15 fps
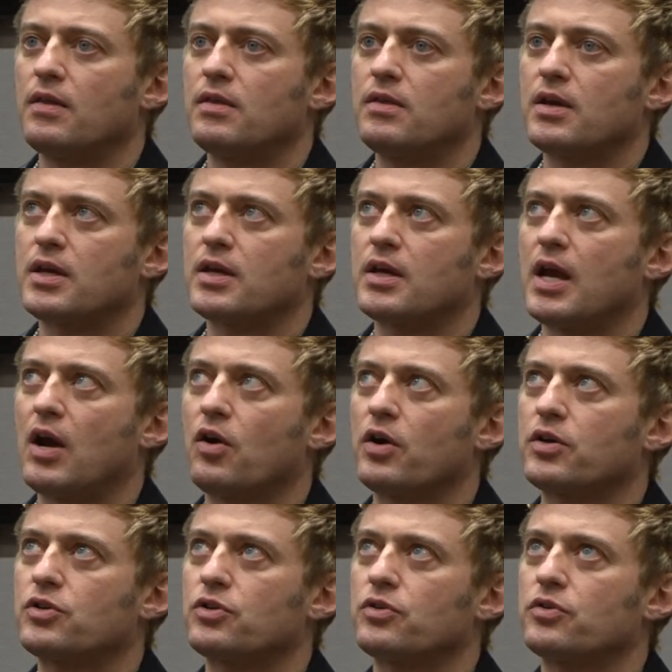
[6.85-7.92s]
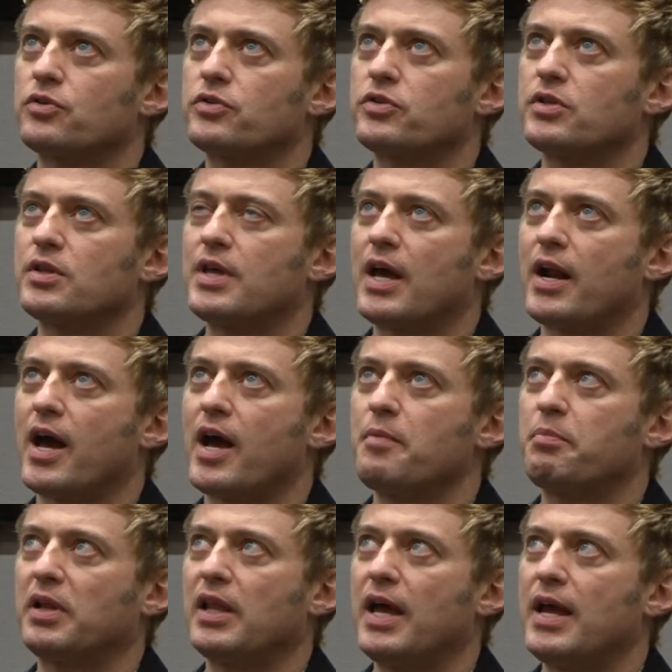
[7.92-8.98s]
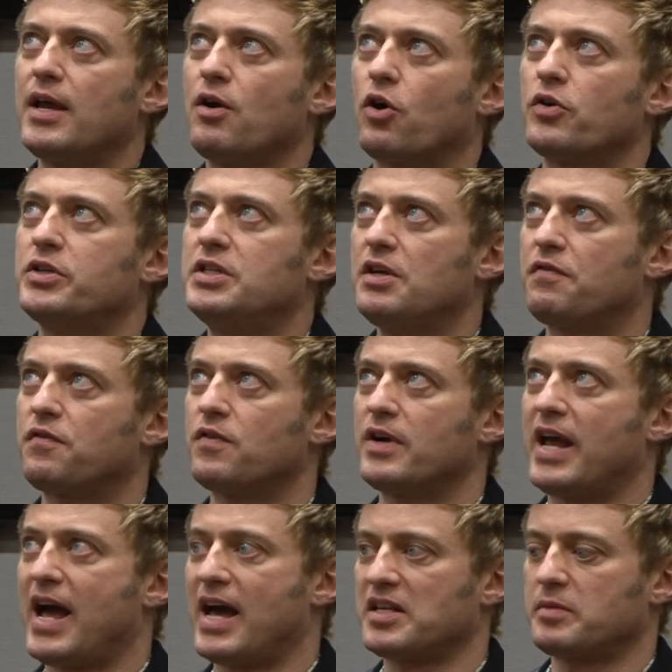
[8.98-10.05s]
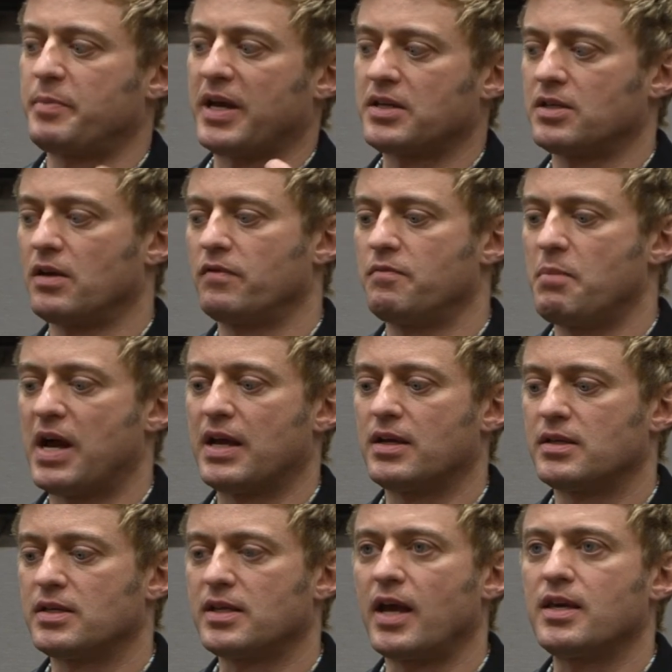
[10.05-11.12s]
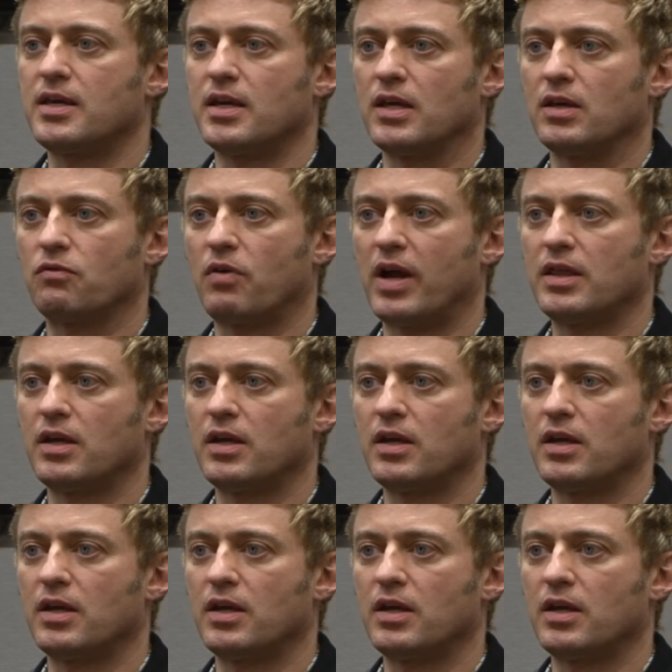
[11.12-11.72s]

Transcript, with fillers: the characters that I play are different aspects of my psyche, right?